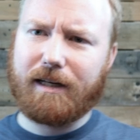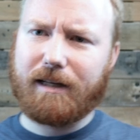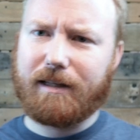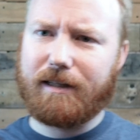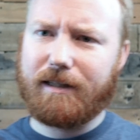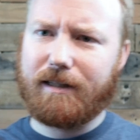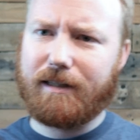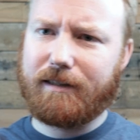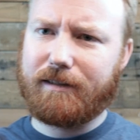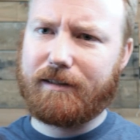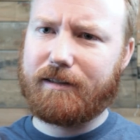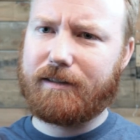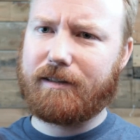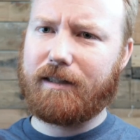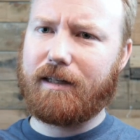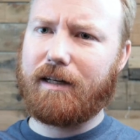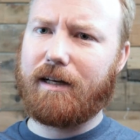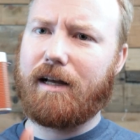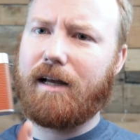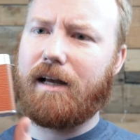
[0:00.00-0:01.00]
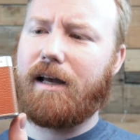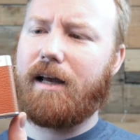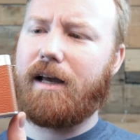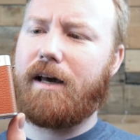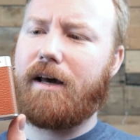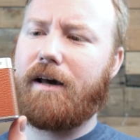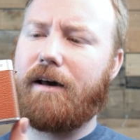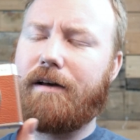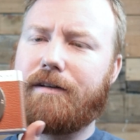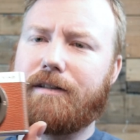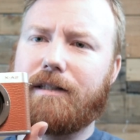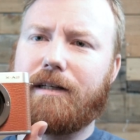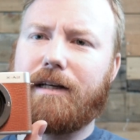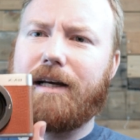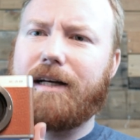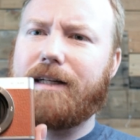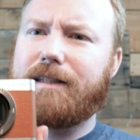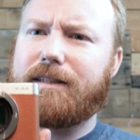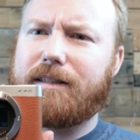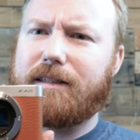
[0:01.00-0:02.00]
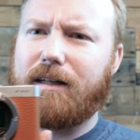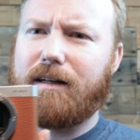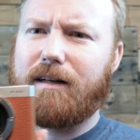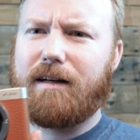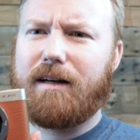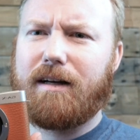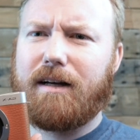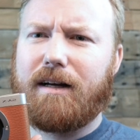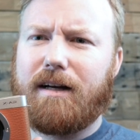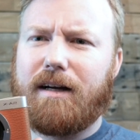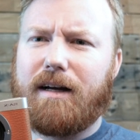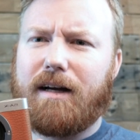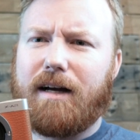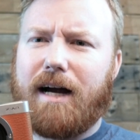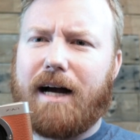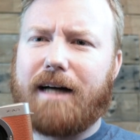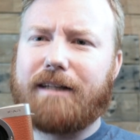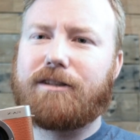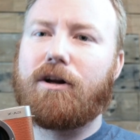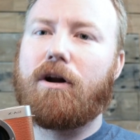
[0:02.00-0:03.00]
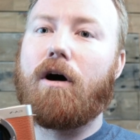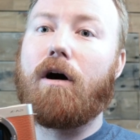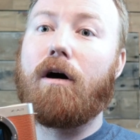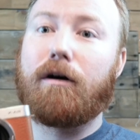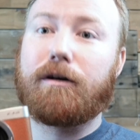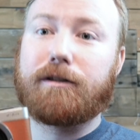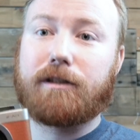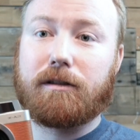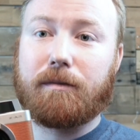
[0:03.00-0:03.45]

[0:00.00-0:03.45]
this, and it has an awesome